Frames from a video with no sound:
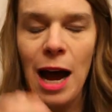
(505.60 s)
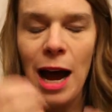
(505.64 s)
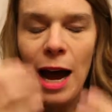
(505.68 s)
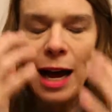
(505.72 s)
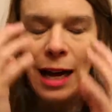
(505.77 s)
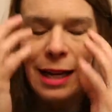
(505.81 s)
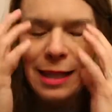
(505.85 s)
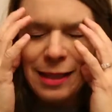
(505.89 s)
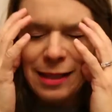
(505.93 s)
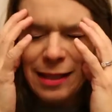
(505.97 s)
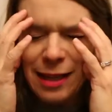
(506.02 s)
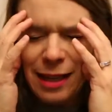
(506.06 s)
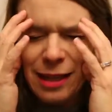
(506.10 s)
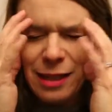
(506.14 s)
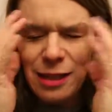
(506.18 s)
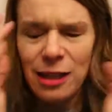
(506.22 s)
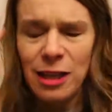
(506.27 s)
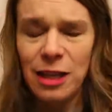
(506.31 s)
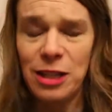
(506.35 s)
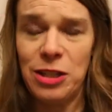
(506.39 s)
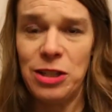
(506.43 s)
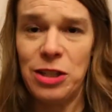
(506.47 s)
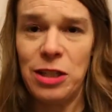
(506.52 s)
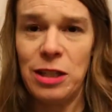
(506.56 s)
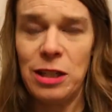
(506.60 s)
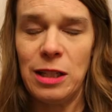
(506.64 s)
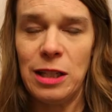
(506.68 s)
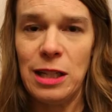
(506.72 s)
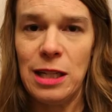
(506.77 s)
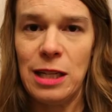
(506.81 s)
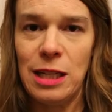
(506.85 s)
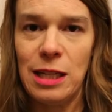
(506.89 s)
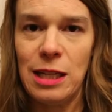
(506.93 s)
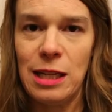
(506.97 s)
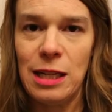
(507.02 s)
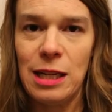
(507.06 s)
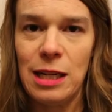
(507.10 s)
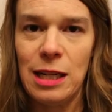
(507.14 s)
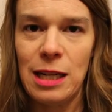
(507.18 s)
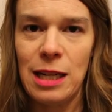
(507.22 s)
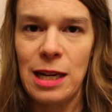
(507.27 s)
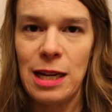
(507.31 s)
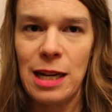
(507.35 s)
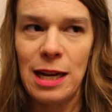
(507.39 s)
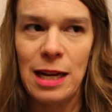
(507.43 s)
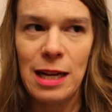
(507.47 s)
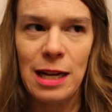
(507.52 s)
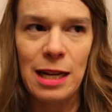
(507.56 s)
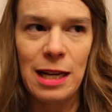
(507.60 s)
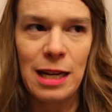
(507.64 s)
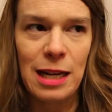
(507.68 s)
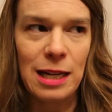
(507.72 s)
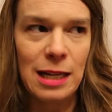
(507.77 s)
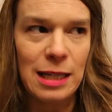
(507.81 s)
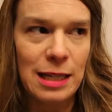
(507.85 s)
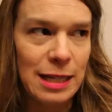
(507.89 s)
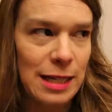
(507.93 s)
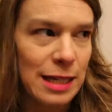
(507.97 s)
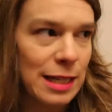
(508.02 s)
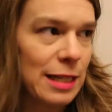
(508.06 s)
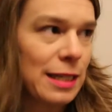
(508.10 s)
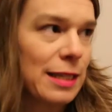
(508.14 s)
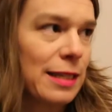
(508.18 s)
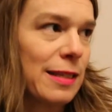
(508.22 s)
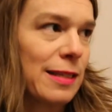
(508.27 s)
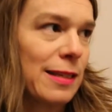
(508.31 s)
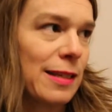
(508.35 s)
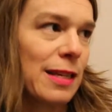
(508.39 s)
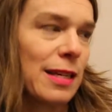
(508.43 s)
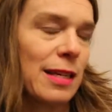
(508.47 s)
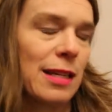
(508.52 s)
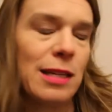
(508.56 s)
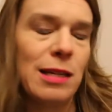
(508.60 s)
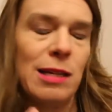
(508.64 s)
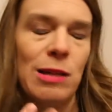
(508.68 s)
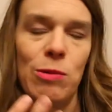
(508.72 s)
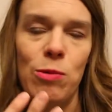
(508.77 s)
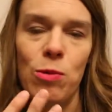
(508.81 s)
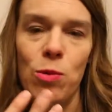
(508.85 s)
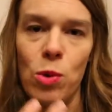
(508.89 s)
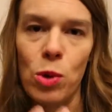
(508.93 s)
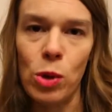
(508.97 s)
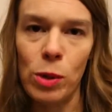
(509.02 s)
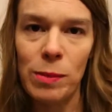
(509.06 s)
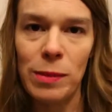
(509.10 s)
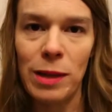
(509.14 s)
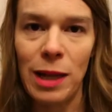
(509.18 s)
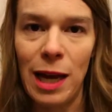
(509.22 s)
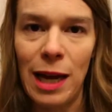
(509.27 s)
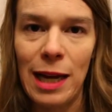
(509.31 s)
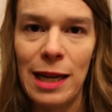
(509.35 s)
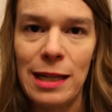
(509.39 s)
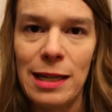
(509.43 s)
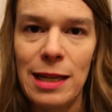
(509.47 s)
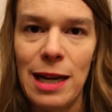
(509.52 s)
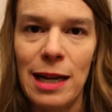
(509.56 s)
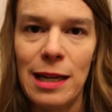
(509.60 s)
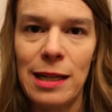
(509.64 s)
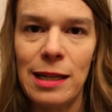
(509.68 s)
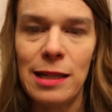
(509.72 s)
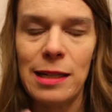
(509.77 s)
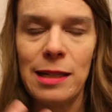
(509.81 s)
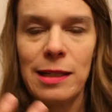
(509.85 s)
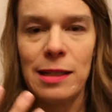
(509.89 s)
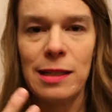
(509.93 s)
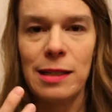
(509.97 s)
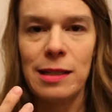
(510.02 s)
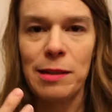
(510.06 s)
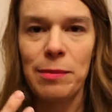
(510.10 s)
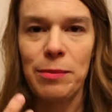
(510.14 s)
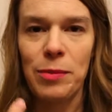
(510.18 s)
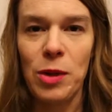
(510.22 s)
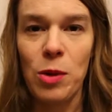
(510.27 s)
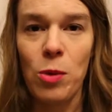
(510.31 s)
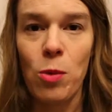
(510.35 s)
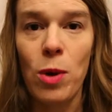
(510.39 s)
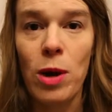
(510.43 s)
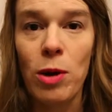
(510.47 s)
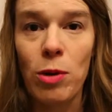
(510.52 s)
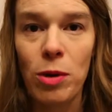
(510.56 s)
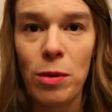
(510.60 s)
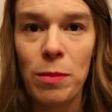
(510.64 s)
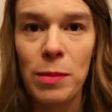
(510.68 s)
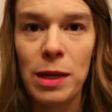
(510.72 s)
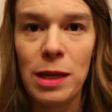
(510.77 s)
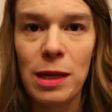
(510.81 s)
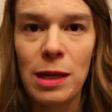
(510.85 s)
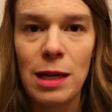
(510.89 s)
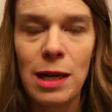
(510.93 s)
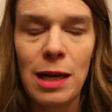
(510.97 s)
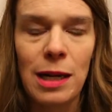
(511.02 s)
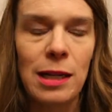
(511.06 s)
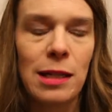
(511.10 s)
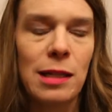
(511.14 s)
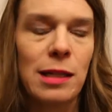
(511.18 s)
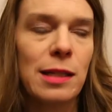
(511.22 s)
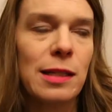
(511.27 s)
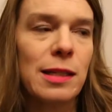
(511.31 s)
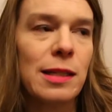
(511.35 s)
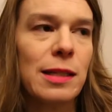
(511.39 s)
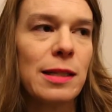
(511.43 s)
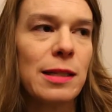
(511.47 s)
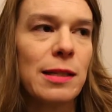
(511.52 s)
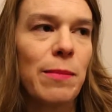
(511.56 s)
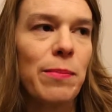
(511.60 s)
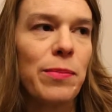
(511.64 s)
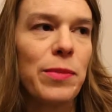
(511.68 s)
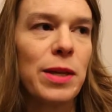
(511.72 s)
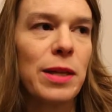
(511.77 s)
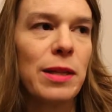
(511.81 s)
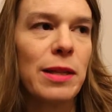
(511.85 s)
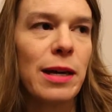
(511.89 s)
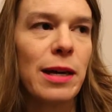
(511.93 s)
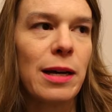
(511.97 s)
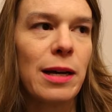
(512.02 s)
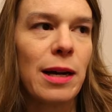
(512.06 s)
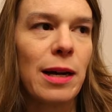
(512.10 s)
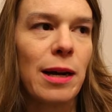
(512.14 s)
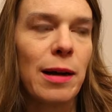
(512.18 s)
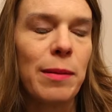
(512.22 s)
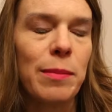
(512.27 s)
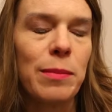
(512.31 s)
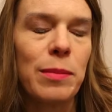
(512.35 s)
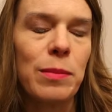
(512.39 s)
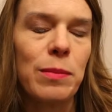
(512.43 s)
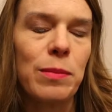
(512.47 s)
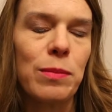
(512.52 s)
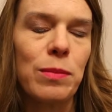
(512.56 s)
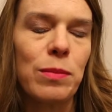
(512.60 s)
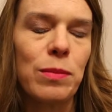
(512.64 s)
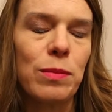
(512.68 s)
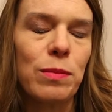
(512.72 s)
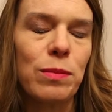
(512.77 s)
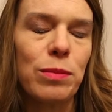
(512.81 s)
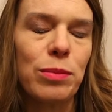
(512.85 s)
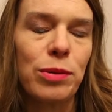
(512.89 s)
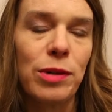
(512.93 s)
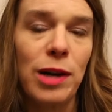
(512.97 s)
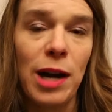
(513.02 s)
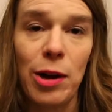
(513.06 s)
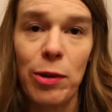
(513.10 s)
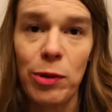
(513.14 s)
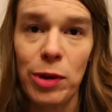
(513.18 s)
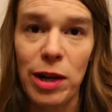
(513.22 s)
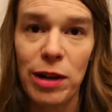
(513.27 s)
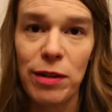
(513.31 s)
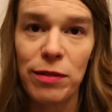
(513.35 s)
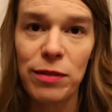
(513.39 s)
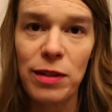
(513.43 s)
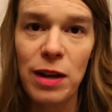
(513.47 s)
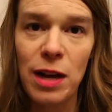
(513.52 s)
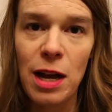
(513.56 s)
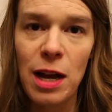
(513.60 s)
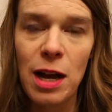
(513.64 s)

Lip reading: I psychologically need to see warm light. I need to see something welcoming. I need to see something that I'm proud of.